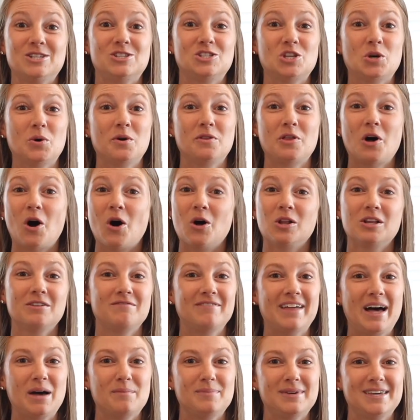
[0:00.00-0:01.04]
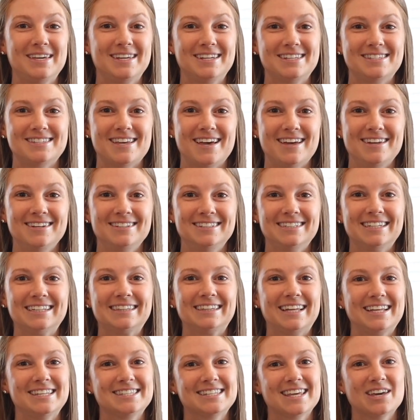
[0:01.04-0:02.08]
So with all of that being said,
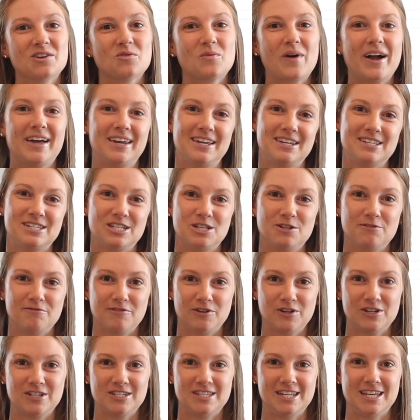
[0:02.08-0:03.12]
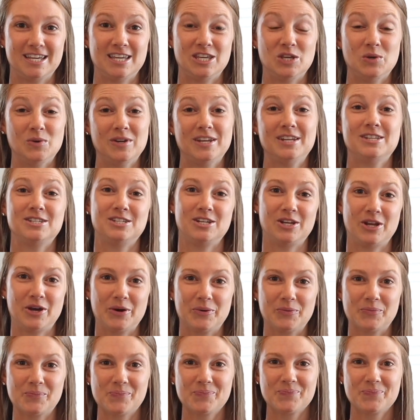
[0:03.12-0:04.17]
let's get right into the first thing you need to know.